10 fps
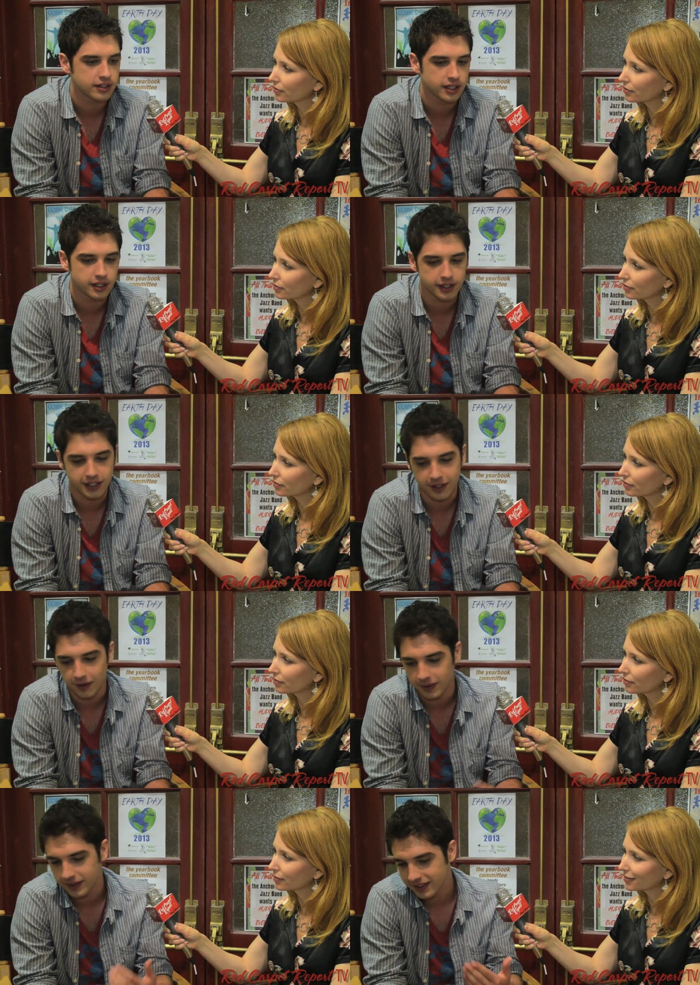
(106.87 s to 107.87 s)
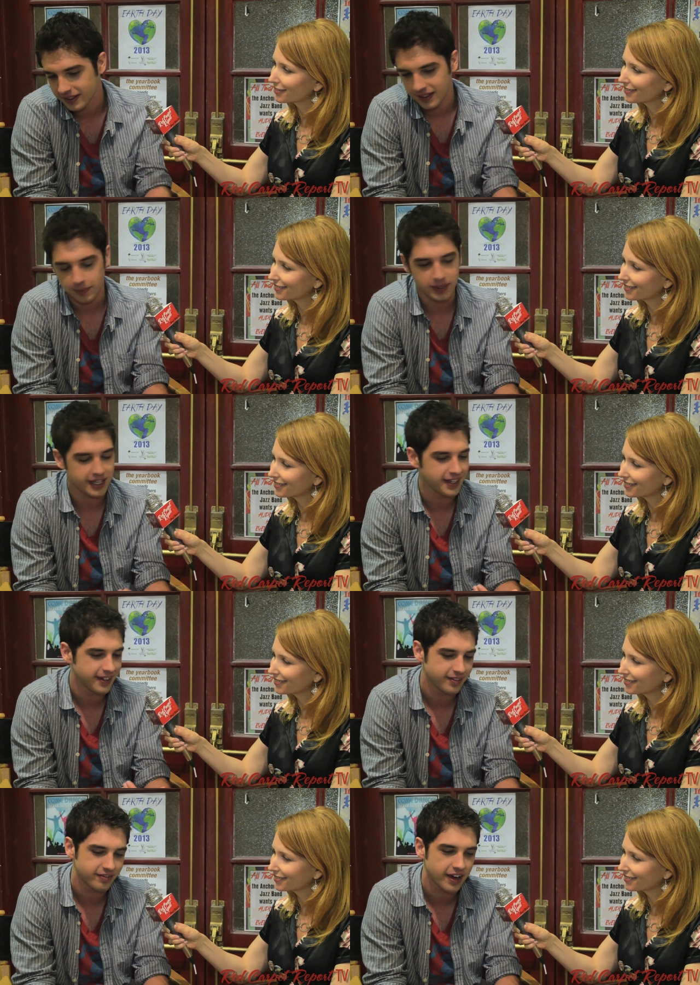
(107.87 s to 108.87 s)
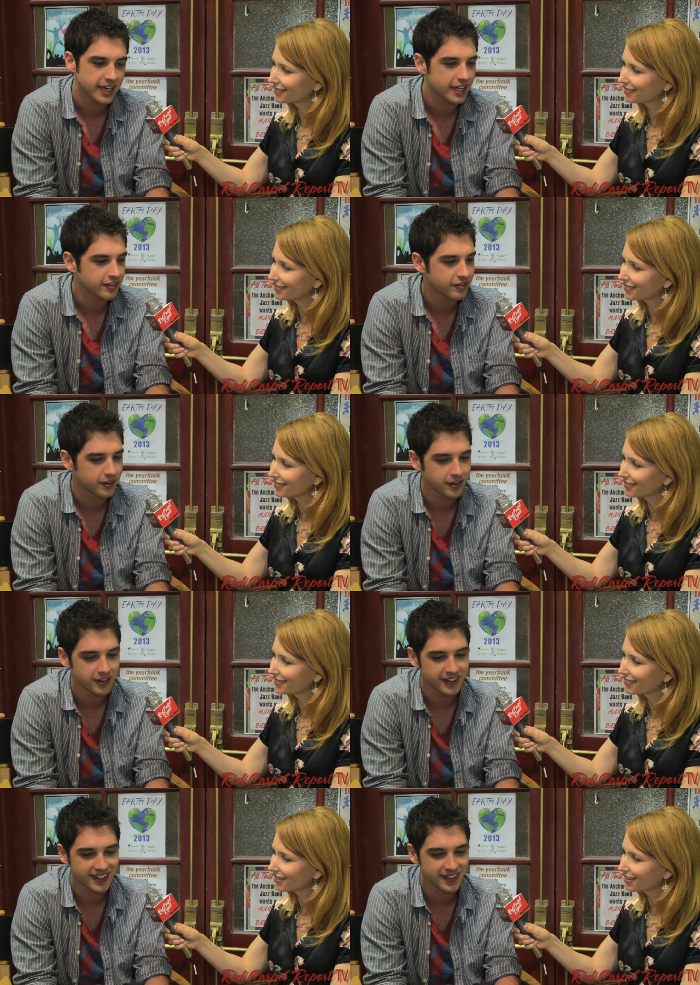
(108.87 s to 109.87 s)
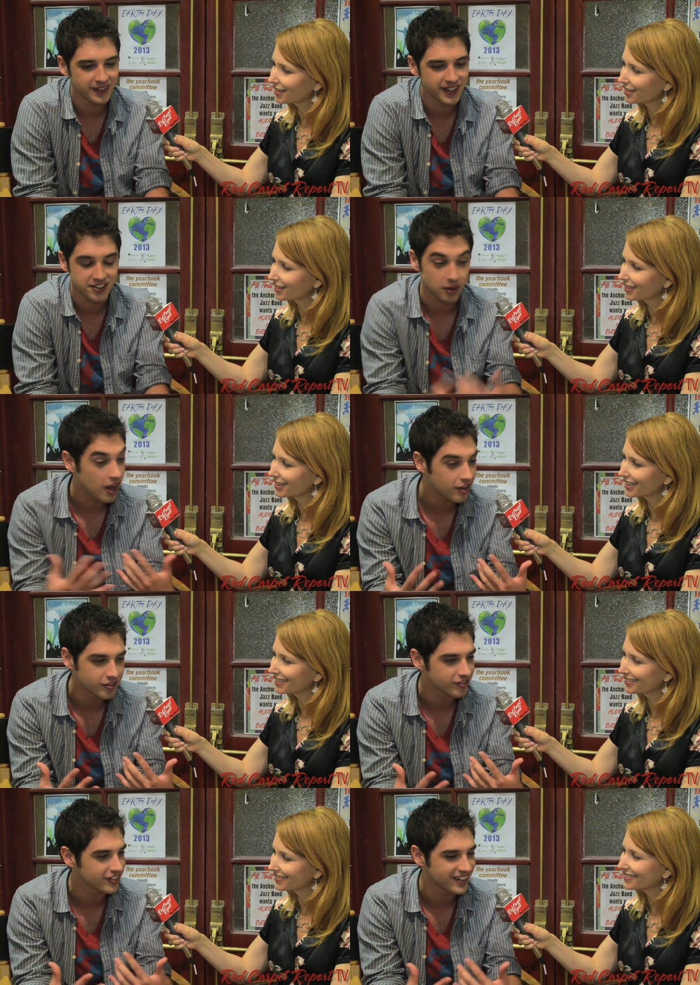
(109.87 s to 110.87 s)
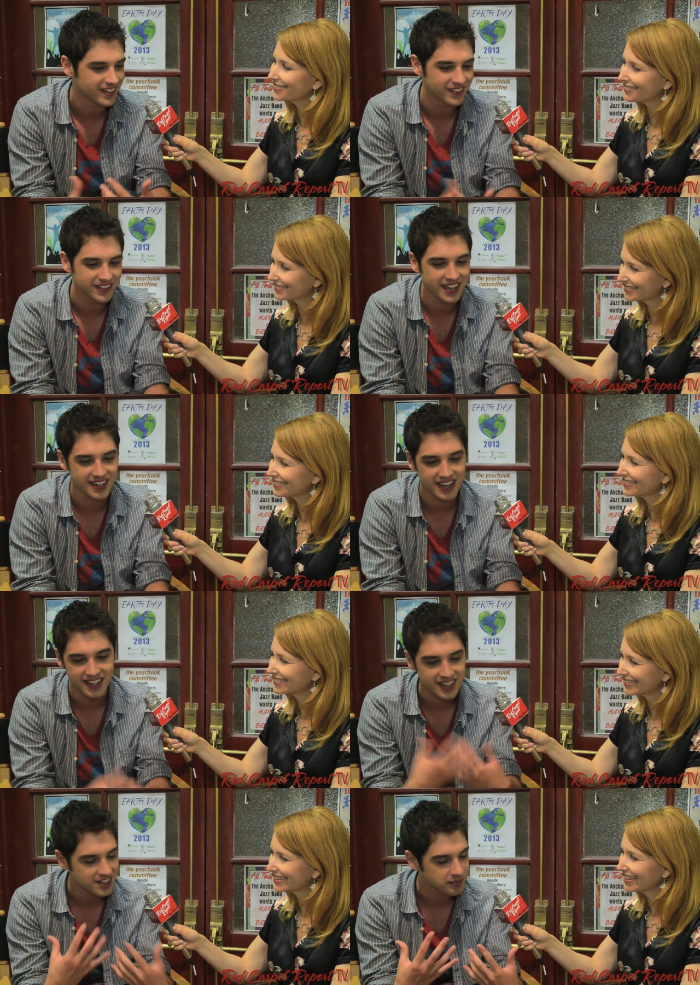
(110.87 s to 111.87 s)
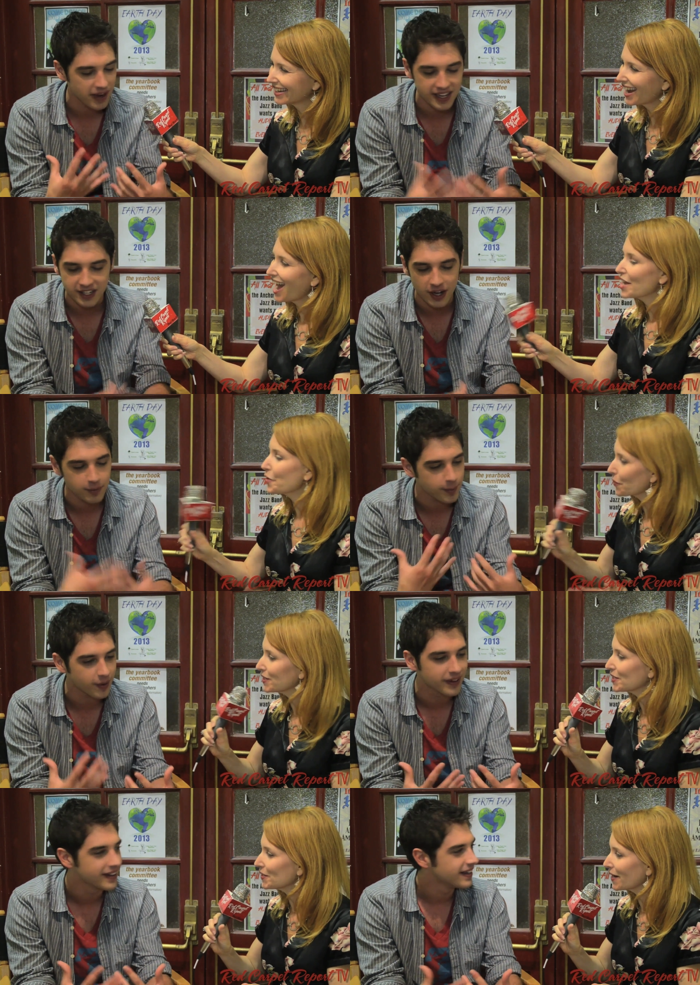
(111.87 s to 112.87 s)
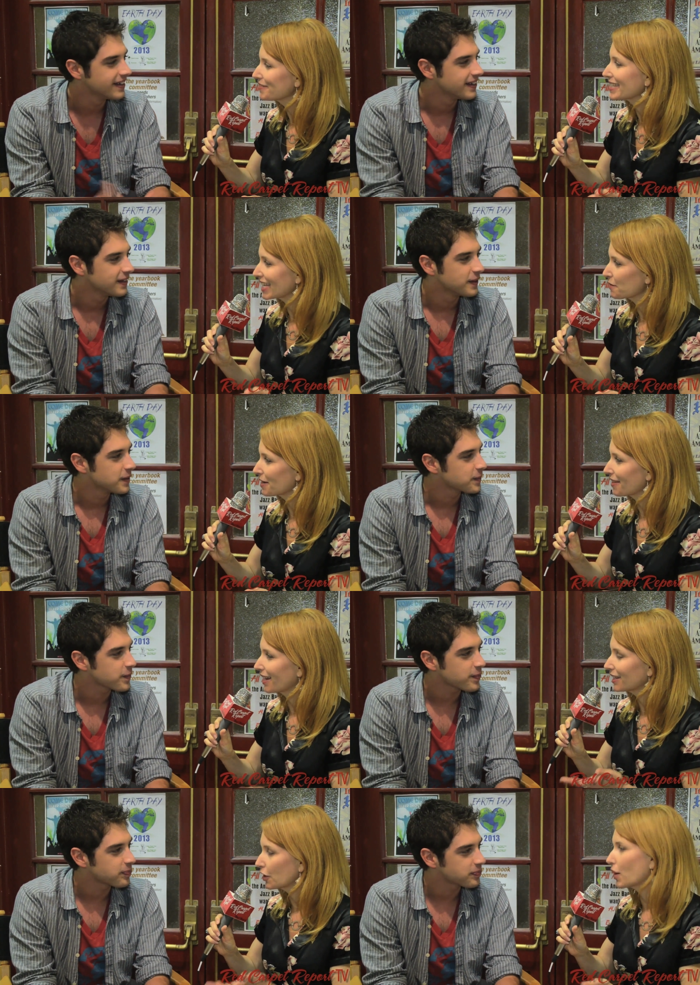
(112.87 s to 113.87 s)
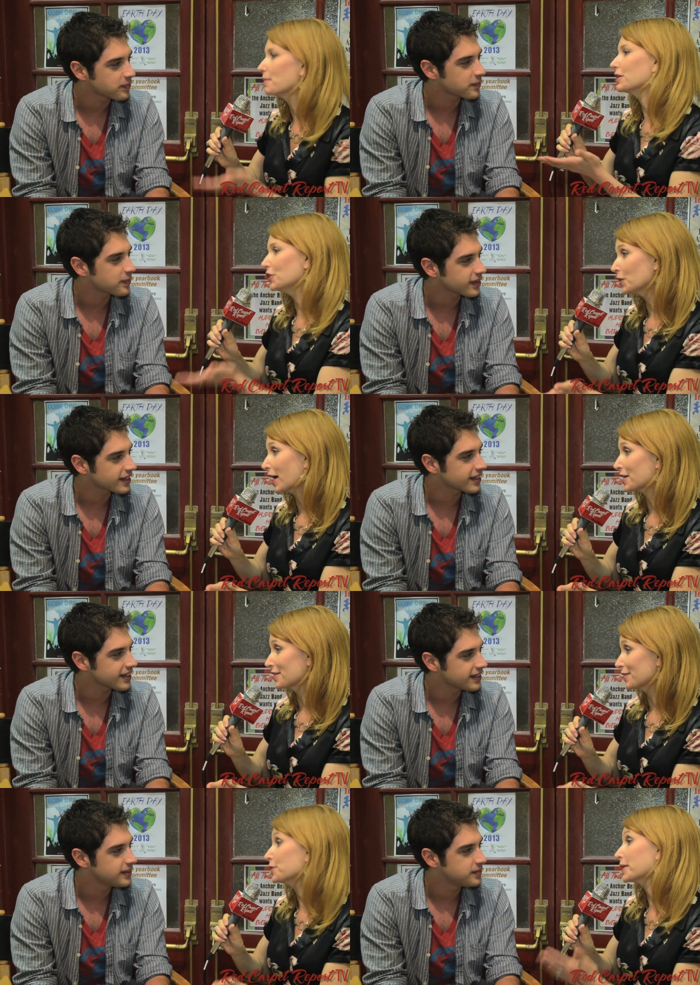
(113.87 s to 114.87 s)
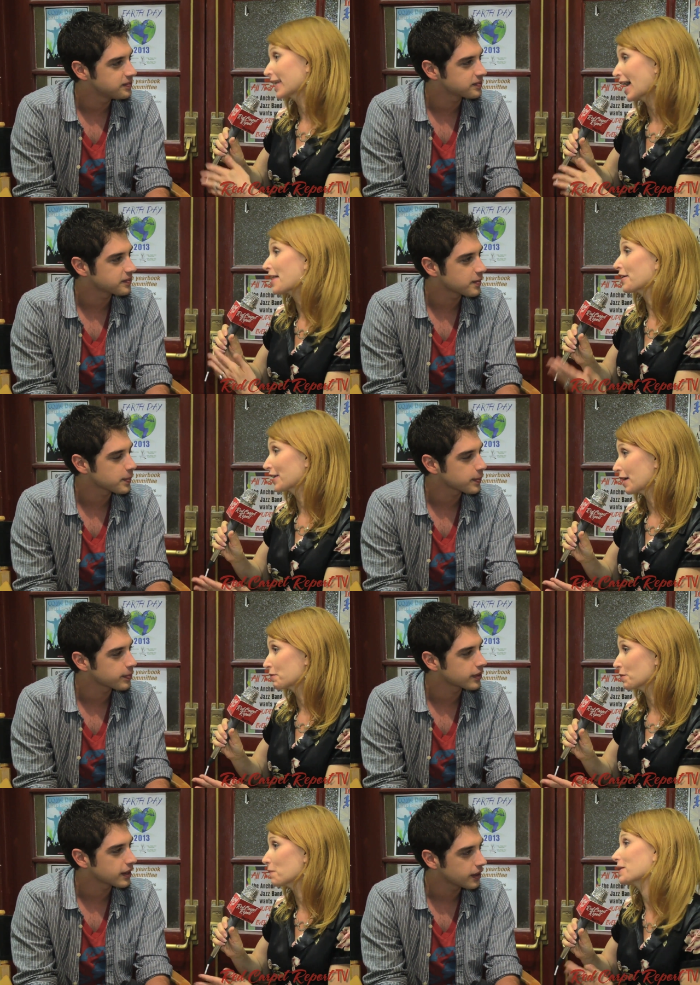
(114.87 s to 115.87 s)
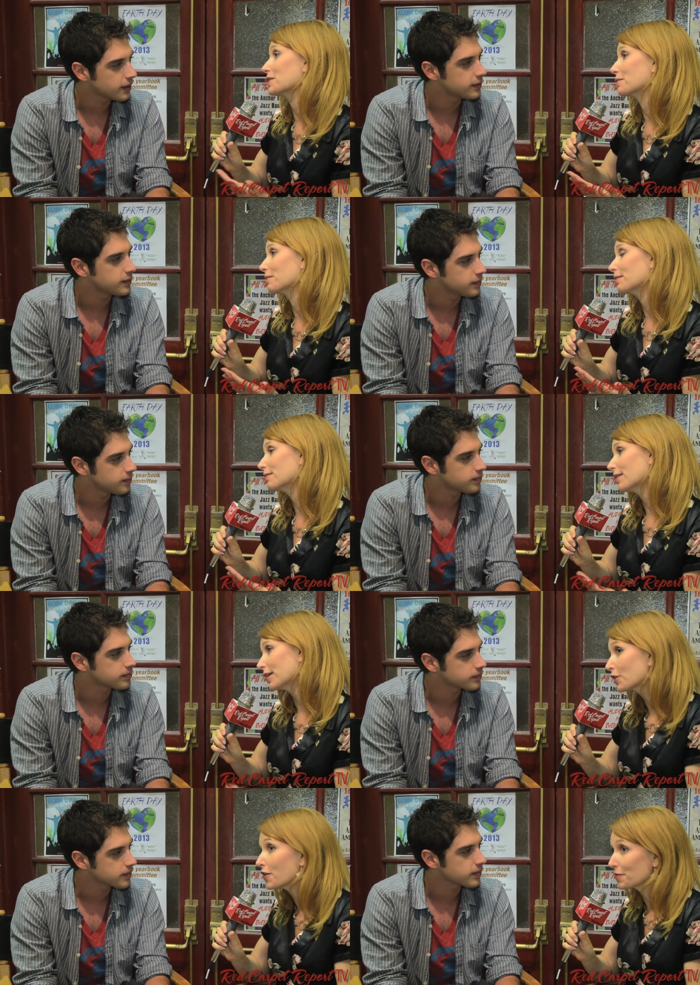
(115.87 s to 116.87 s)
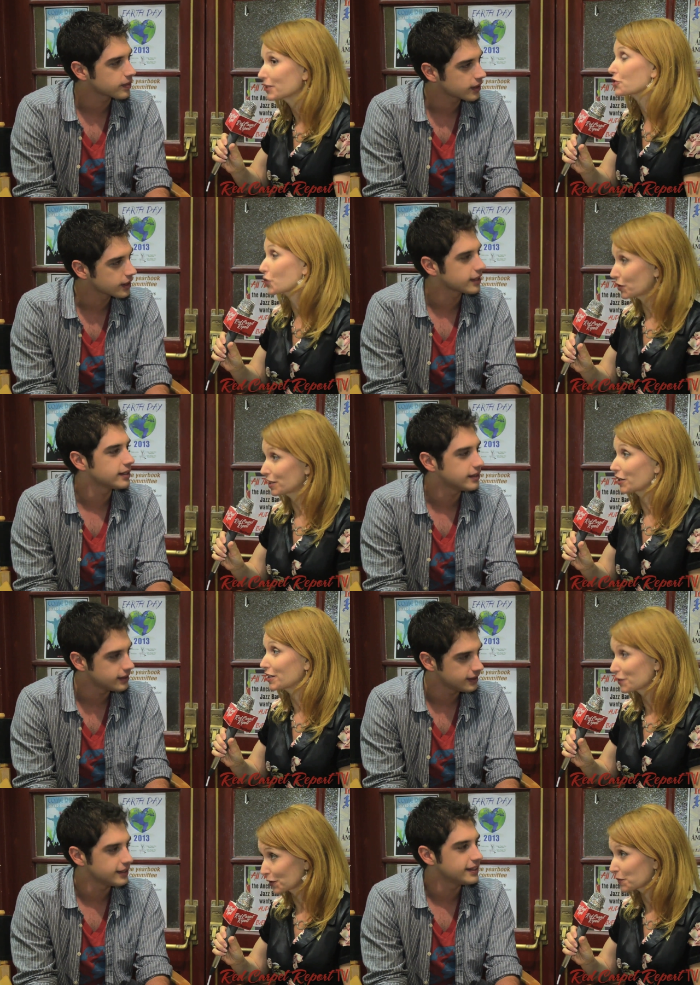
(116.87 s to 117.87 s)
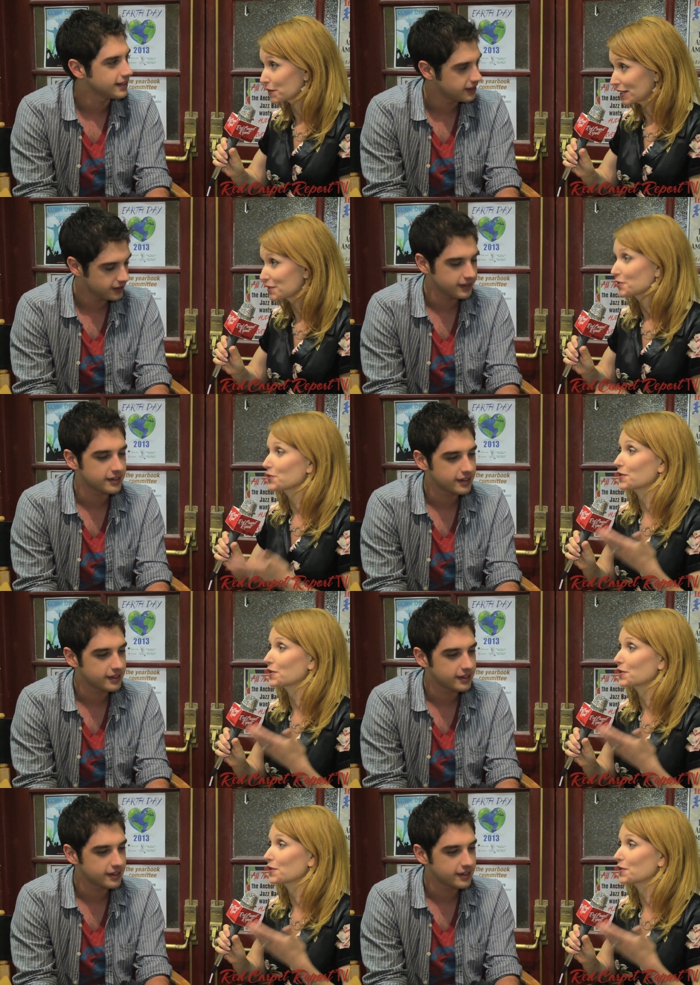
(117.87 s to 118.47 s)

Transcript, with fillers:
Speaker 1: to you know be fighting for you know his love you know mm-hmm. and and in his mind you know I what
Speaker 2: do you have to say about that you know i mean you guys you and callie are kept apart by some i'd call them extraordinary circumstances you're